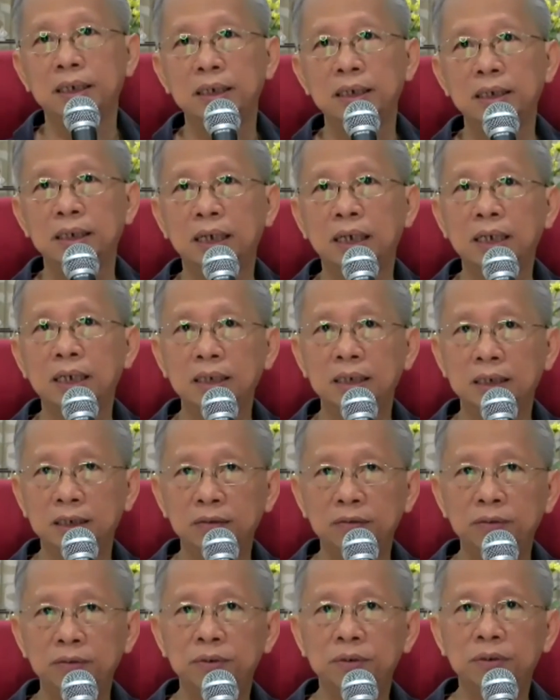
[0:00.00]
it can
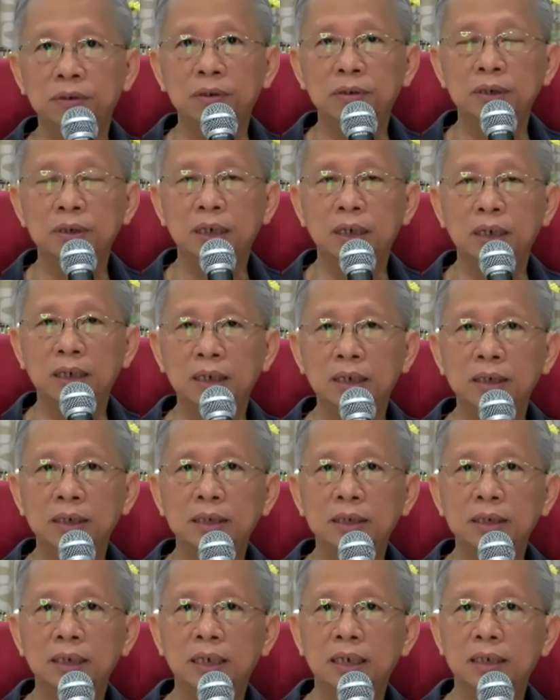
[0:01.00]
give you all the
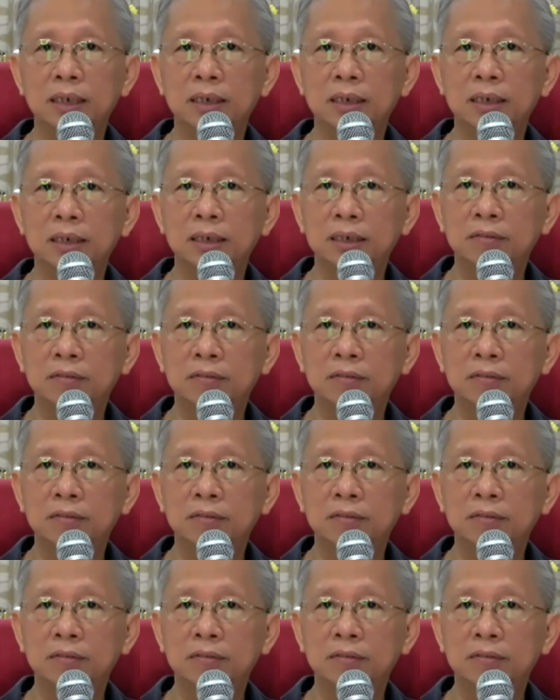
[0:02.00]
understanding,